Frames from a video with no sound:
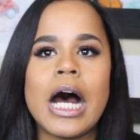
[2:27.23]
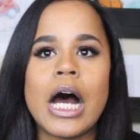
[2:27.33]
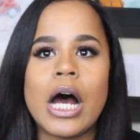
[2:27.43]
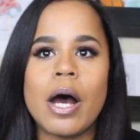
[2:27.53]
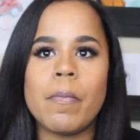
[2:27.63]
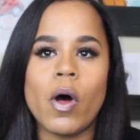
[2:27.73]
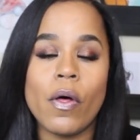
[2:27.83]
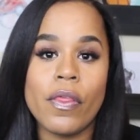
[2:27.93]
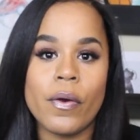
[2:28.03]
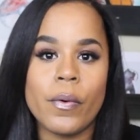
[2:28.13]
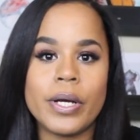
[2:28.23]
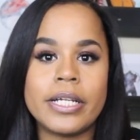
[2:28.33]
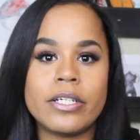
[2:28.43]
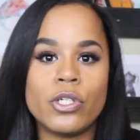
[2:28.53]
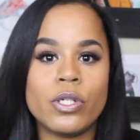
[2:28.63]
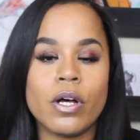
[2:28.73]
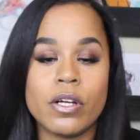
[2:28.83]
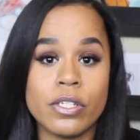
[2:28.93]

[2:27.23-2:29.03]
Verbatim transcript: um, although it is uh,